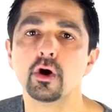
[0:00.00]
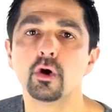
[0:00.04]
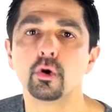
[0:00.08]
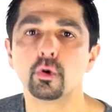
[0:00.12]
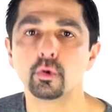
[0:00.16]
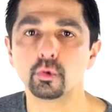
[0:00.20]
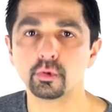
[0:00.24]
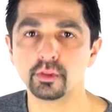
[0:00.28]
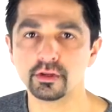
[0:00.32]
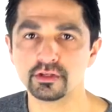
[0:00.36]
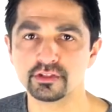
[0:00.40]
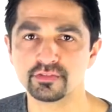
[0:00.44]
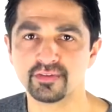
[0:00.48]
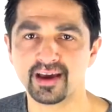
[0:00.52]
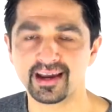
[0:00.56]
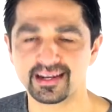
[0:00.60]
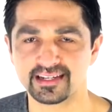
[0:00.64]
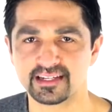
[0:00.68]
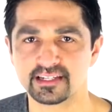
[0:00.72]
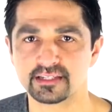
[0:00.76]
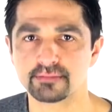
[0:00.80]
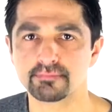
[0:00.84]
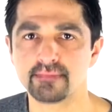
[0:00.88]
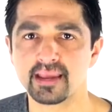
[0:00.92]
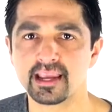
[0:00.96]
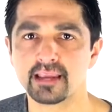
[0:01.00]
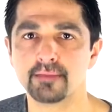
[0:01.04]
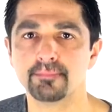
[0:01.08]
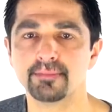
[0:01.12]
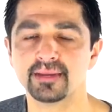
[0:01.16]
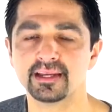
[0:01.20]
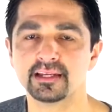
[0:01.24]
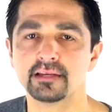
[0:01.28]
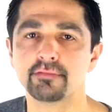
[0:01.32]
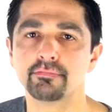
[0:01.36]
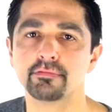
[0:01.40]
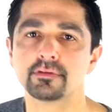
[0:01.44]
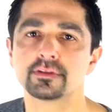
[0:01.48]
All those factors make a
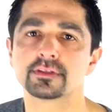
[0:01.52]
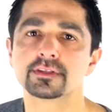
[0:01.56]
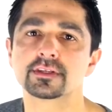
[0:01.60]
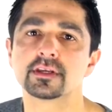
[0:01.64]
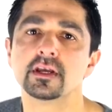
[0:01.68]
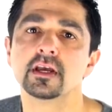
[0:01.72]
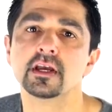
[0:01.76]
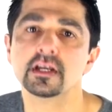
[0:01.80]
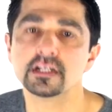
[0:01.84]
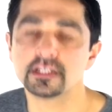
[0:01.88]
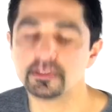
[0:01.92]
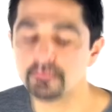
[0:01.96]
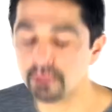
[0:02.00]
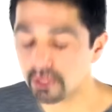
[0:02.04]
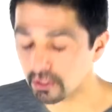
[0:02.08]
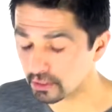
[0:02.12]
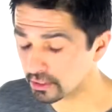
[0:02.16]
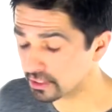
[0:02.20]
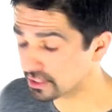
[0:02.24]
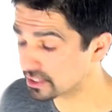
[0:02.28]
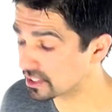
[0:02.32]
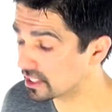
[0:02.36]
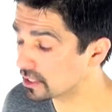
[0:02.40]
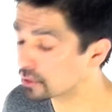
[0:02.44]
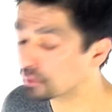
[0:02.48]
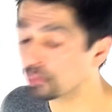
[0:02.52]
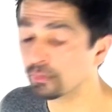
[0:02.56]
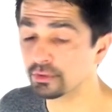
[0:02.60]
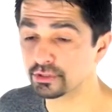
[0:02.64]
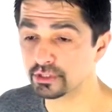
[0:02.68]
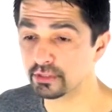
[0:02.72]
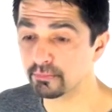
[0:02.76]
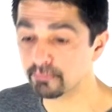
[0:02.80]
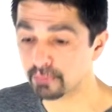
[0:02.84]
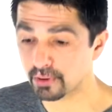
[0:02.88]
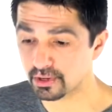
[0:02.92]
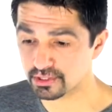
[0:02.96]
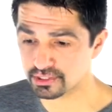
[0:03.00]
big difference. To be honest, it's almost
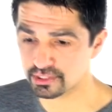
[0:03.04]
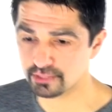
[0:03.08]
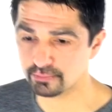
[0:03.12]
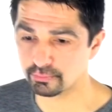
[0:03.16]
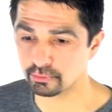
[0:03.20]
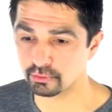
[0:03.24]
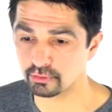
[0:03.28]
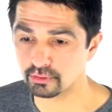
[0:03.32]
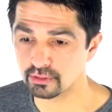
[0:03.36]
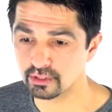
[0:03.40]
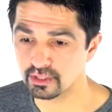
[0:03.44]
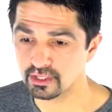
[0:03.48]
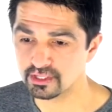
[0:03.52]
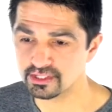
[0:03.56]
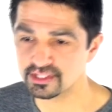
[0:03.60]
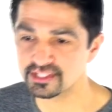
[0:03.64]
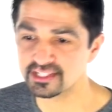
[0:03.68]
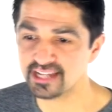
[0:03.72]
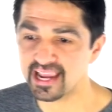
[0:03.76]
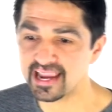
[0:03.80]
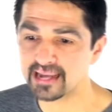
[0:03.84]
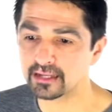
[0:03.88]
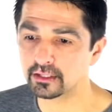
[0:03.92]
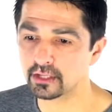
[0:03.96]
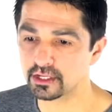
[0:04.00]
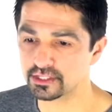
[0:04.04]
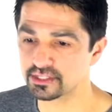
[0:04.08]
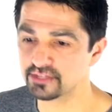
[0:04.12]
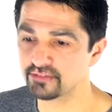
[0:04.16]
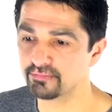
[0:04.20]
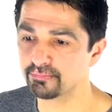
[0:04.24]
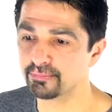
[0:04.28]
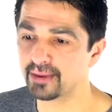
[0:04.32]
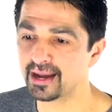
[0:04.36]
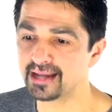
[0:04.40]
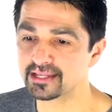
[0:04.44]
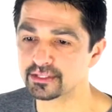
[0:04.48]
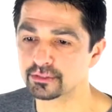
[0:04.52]
impossible to take lots
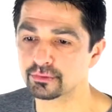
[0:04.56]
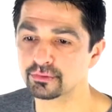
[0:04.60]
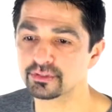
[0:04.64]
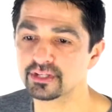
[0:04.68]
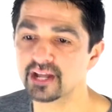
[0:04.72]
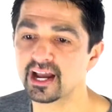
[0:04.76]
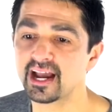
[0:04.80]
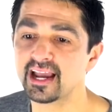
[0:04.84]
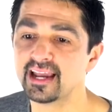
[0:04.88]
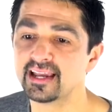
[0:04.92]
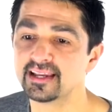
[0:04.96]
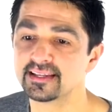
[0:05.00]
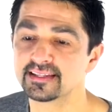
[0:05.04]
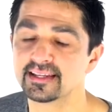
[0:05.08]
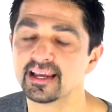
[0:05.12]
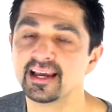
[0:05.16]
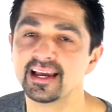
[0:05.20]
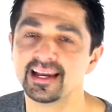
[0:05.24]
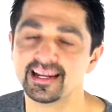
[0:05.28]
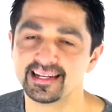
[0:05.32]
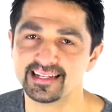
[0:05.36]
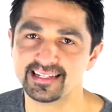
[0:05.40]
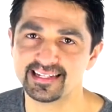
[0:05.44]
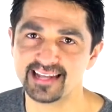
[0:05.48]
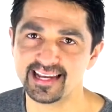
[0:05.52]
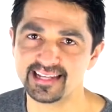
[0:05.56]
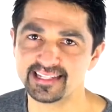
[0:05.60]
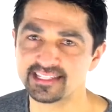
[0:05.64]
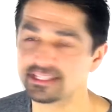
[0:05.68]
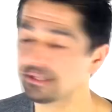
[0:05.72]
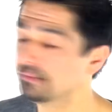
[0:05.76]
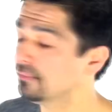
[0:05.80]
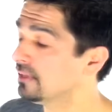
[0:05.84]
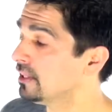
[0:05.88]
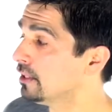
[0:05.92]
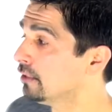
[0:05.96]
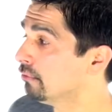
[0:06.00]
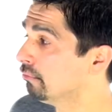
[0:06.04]
of bicycle tyres and test
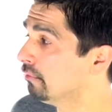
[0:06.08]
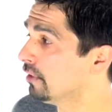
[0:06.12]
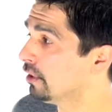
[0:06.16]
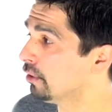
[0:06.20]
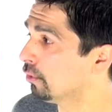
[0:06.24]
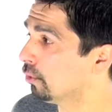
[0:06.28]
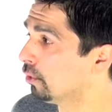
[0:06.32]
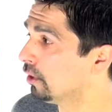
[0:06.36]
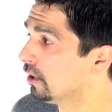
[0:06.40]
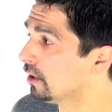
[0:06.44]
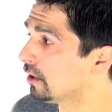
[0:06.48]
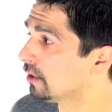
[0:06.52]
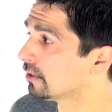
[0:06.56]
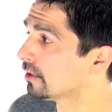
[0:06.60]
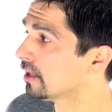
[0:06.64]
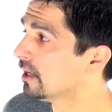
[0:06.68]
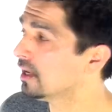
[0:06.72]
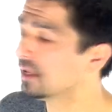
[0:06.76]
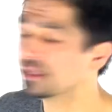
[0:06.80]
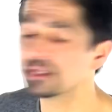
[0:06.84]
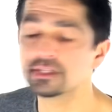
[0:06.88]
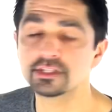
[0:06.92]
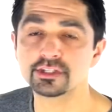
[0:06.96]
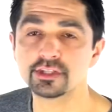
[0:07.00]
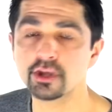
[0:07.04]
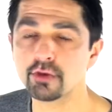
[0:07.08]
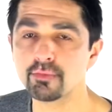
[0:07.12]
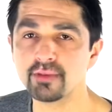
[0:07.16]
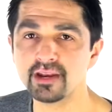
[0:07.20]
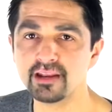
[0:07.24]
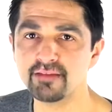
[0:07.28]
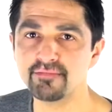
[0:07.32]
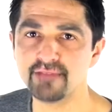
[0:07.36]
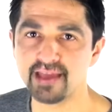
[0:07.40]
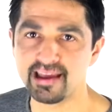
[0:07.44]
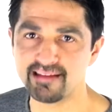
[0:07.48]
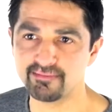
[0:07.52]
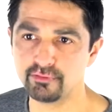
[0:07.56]
them in the real world. There's so many
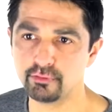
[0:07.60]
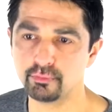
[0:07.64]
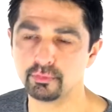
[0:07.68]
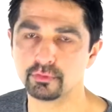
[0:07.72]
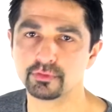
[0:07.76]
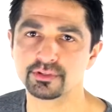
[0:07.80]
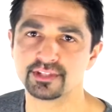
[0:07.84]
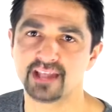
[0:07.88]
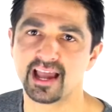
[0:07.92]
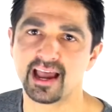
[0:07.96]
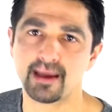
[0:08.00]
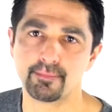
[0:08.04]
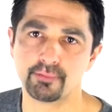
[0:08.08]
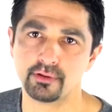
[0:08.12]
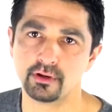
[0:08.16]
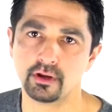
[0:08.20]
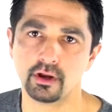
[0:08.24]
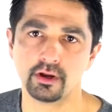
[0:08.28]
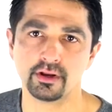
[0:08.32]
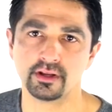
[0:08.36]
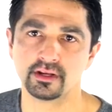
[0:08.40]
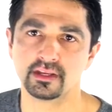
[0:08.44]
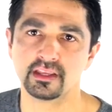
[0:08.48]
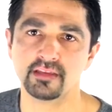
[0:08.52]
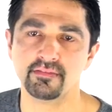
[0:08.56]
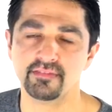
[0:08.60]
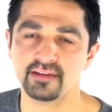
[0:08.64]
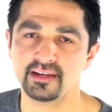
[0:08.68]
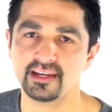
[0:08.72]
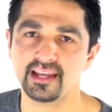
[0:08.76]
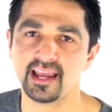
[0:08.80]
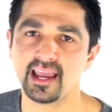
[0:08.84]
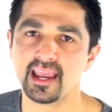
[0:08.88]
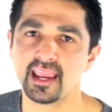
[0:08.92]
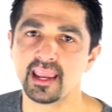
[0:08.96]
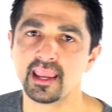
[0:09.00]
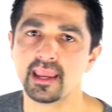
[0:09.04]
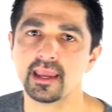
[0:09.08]
variables that happen on a given
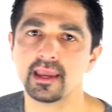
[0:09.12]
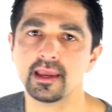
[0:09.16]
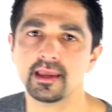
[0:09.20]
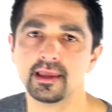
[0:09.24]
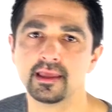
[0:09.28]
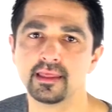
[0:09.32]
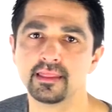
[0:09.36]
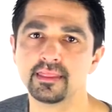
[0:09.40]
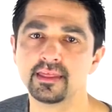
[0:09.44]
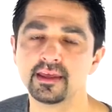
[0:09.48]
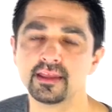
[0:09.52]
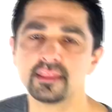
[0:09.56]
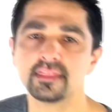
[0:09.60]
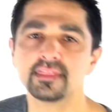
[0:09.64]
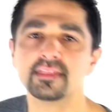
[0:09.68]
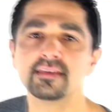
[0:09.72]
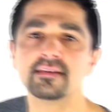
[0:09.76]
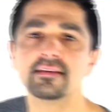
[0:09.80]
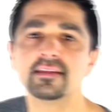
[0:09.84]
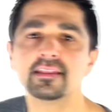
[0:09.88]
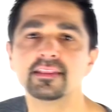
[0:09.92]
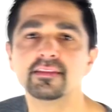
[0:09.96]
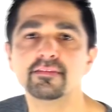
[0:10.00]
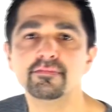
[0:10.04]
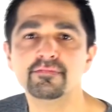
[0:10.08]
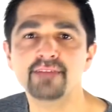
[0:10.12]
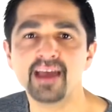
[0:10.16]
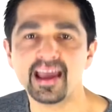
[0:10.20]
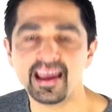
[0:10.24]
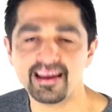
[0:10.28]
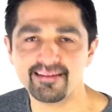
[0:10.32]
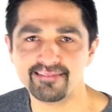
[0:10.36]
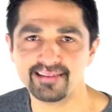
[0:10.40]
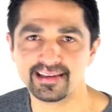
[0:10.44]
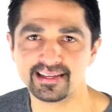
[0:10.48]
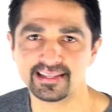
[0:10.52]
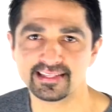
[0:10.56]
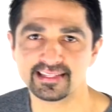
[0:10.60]
day that the
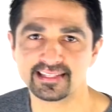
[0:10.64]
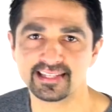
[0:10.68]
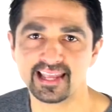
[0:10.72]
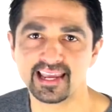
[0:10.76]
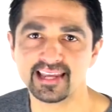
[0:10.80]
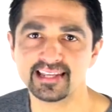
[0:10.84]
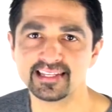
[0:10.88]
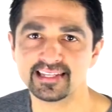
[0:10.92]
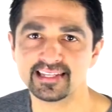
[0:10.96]
variance day